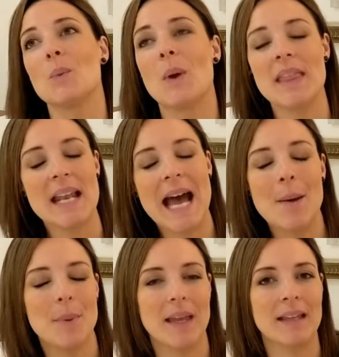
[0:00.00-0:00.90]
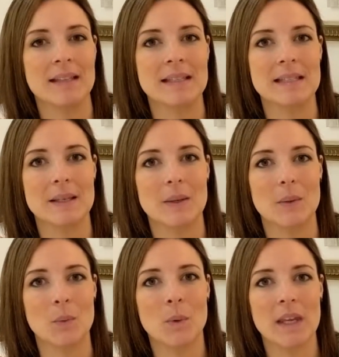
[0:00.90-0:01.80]
When that happens,
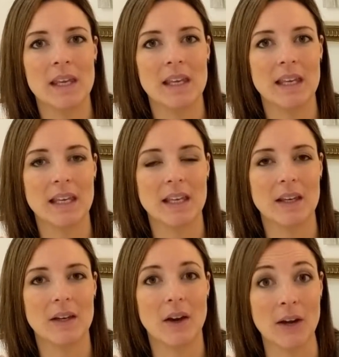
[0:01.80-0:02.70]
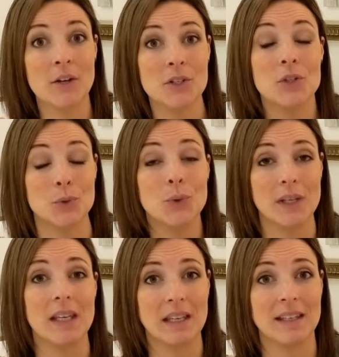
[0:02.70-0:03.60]
our energy
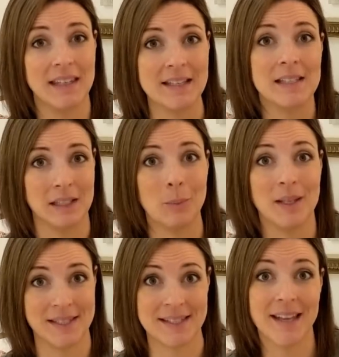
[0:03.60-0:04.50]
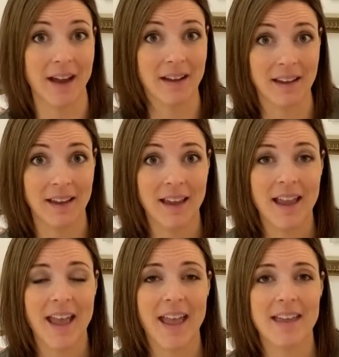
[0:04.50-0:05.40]
truly gets a little bit stuck.
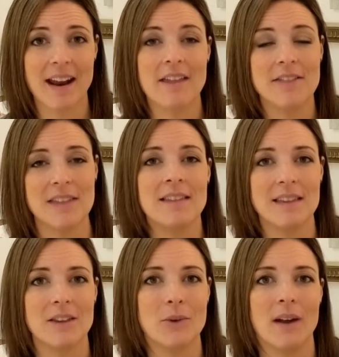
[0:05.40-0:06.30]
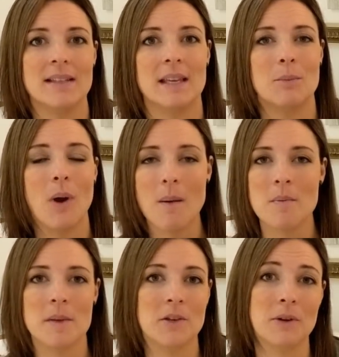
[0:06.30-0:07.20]
And I think that you guys can
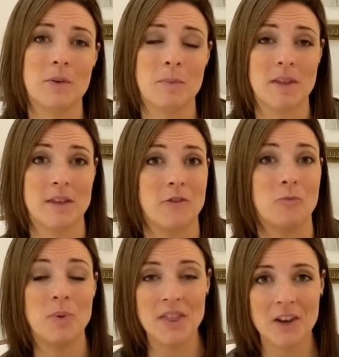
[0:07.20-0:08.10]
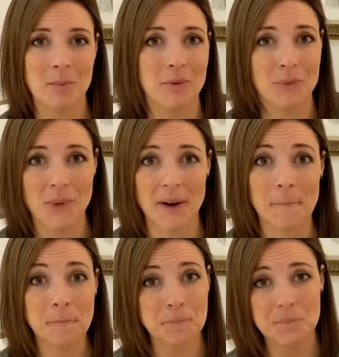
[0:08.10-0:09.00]
probably agree with me that you've been there
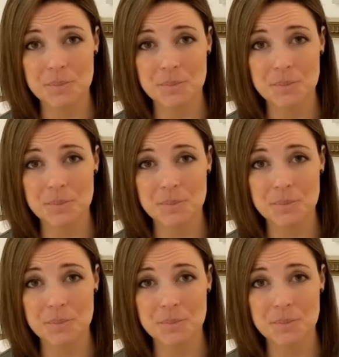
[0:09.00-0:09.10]
before,